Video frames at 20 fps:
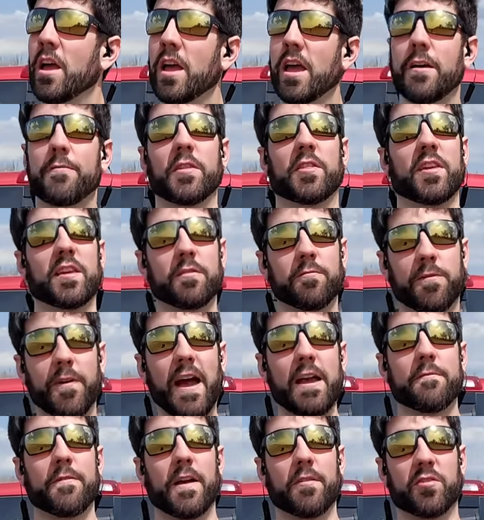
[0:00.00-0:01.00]
If it's in
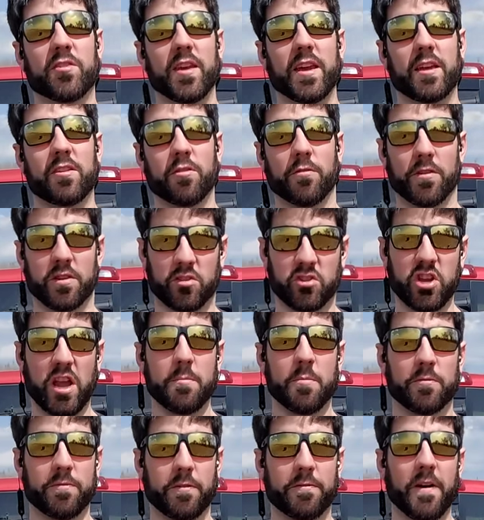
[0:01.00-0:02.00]
5.56 or if it's
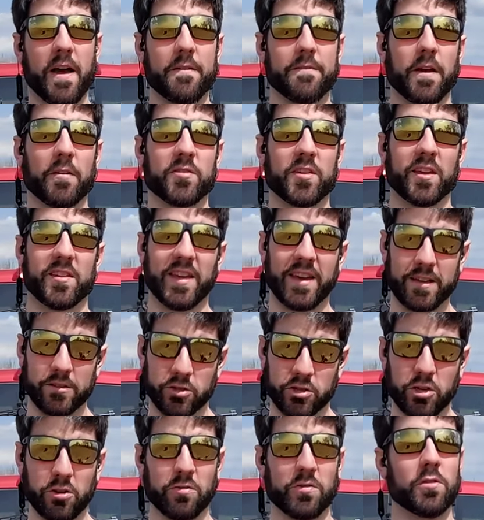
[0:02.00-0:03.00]
chambered for 5.56, it can
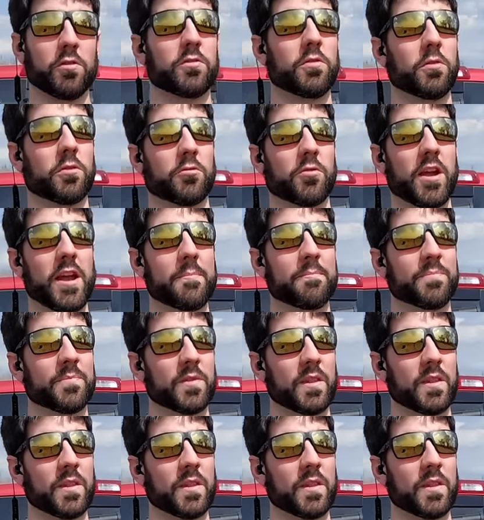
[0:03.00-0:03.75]
shoot 223